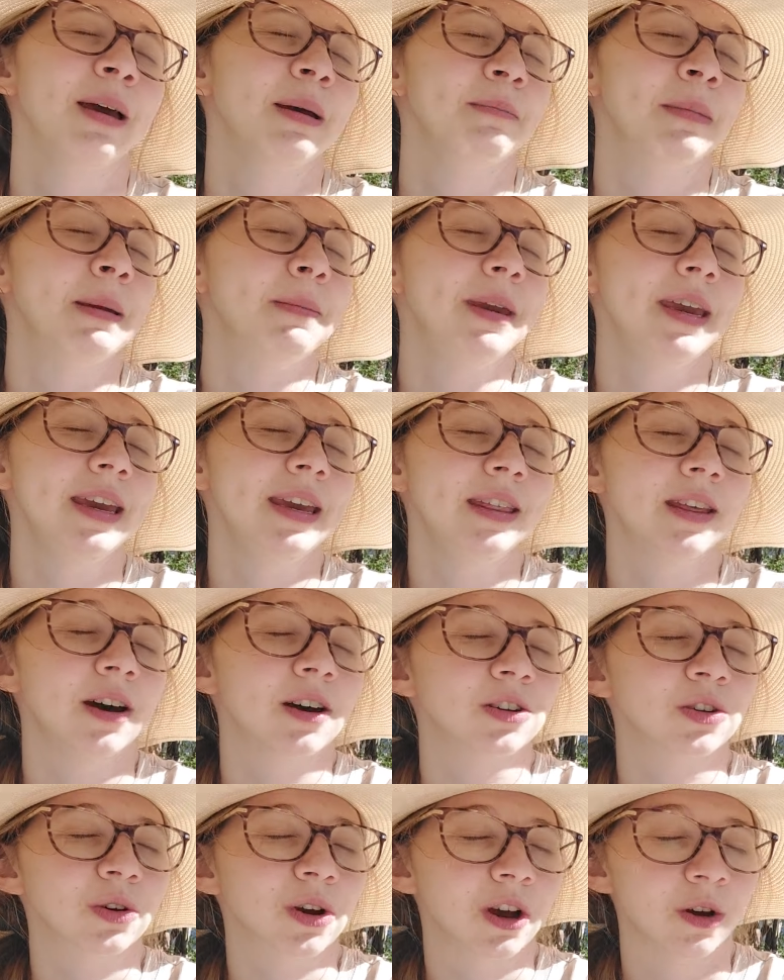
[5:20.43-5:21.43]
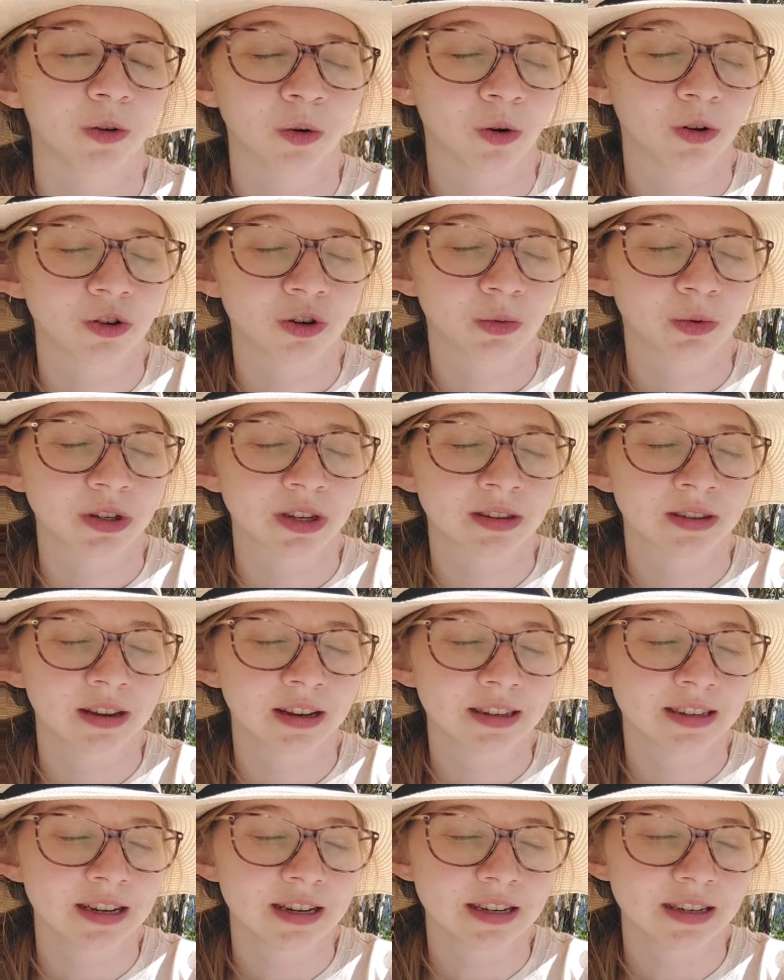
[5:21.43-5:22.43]
maybe the hustle culture wasn't
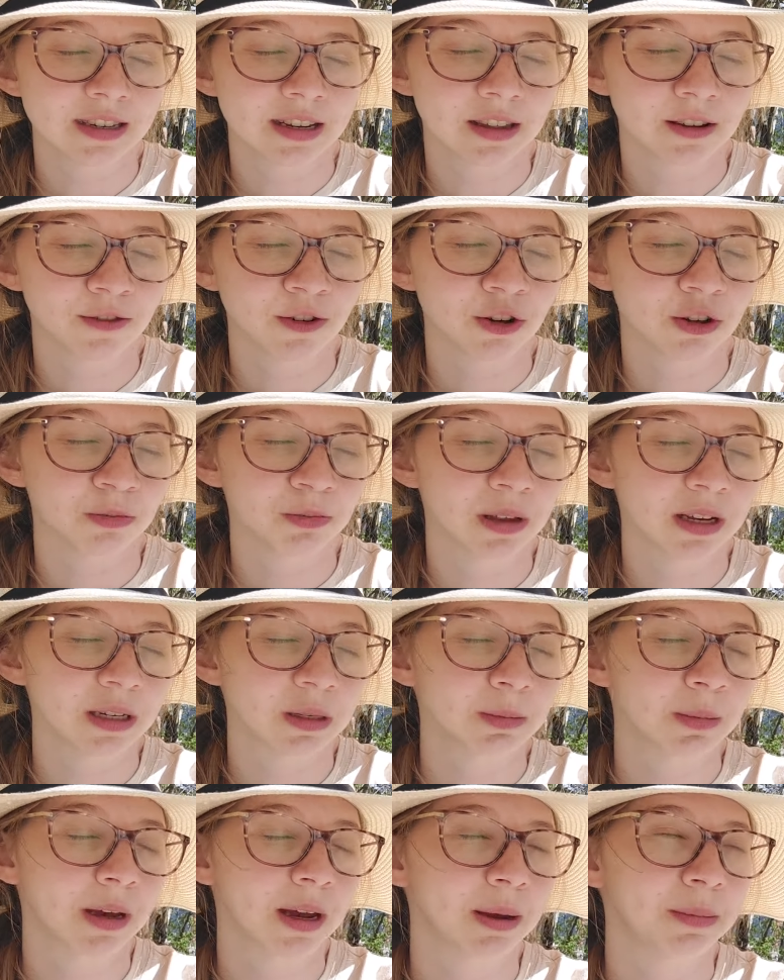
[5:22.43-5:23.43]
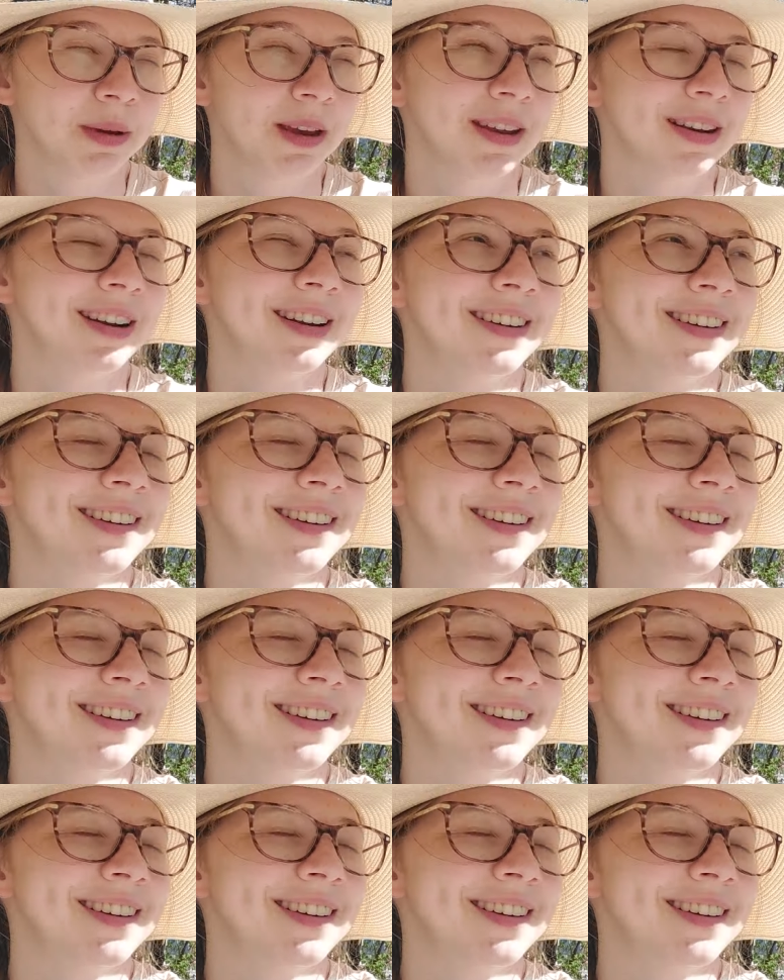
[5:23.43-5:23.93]
exist in the first place but i mean